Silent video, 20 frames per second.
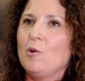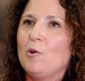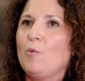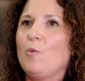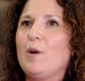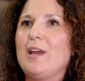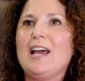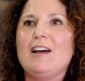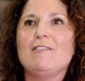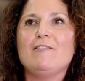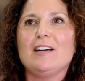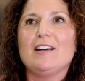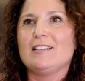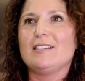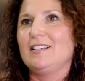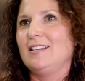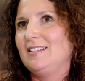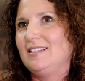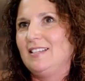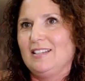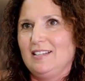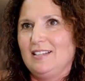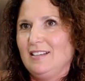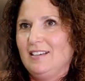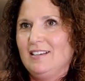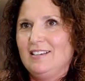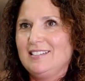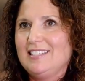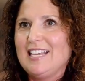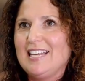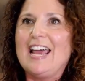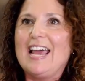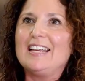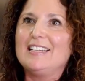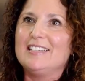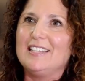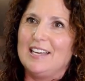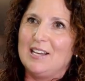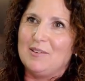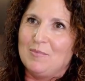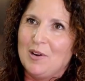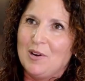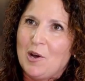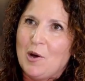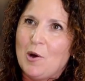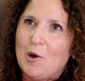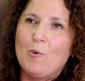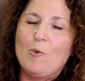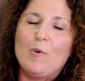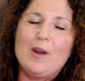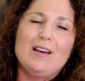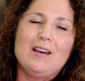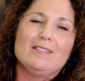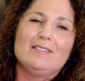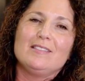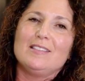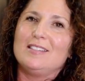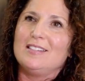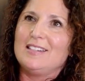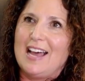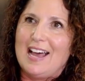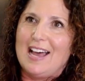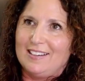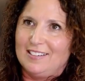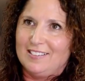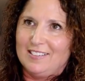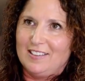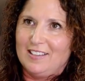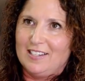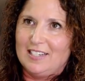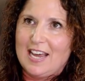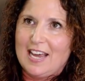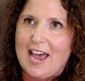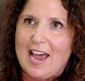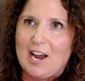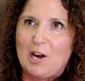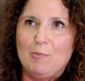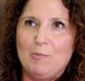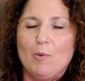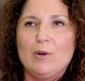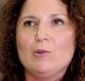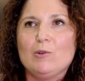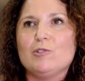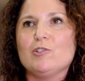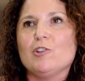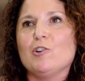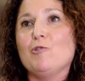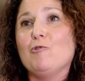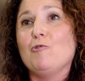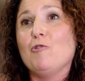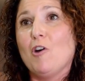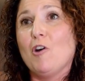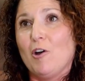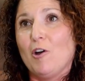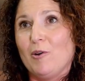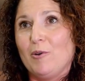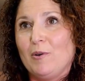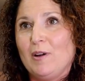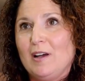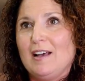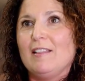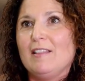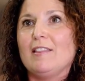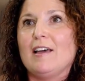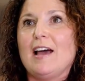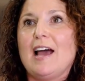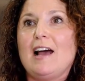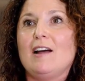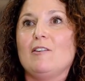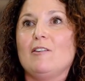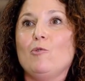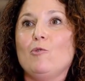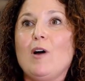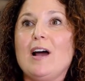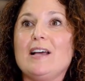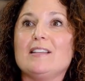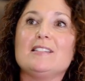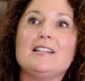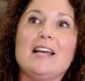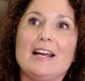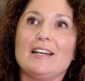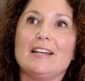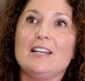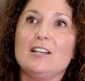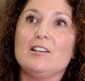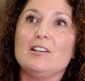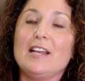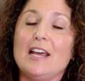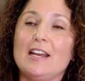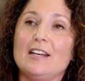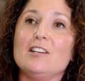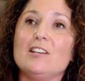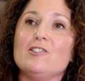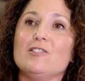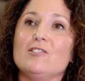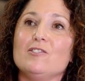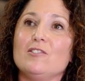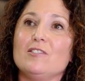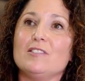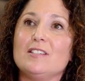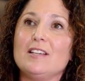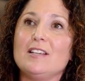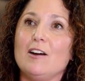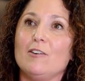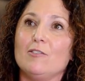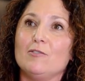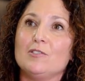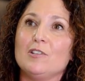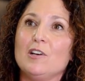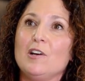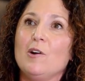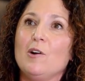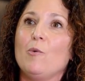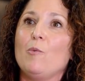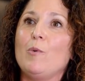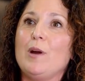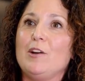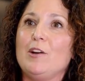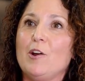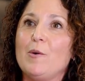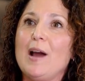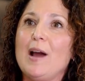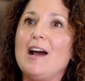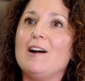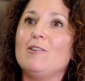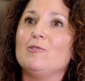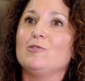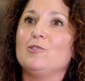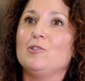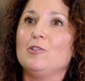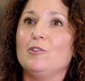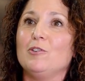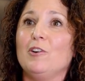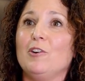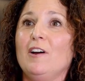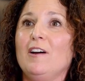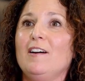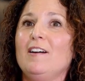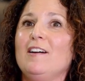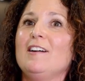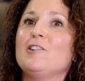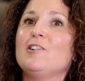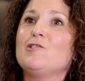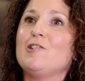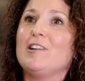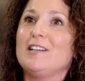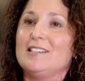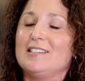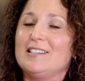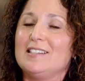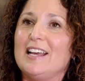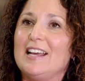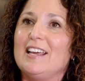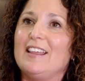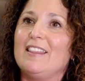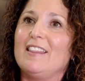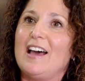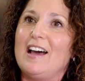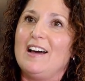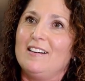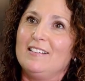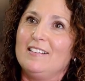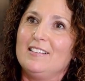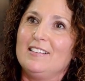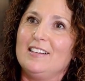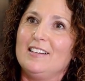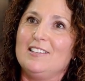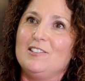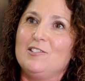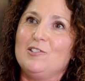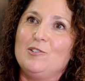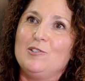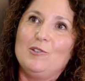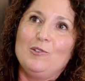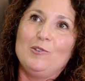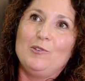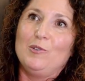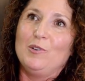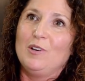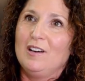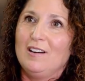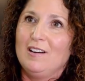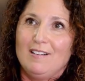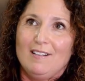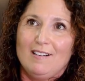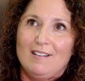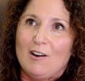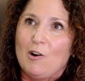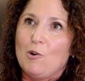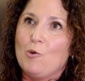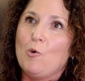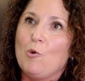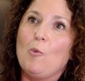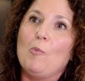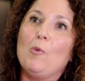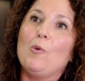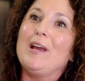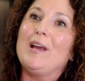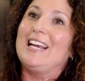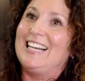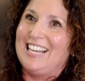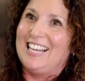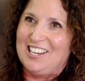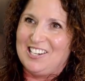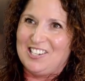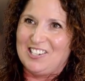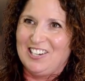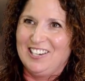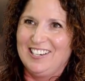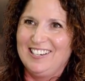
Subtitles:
We have access to the tech team, we understand the tech, but we also know that not as technicians ourselves, we know how to translate that into normal English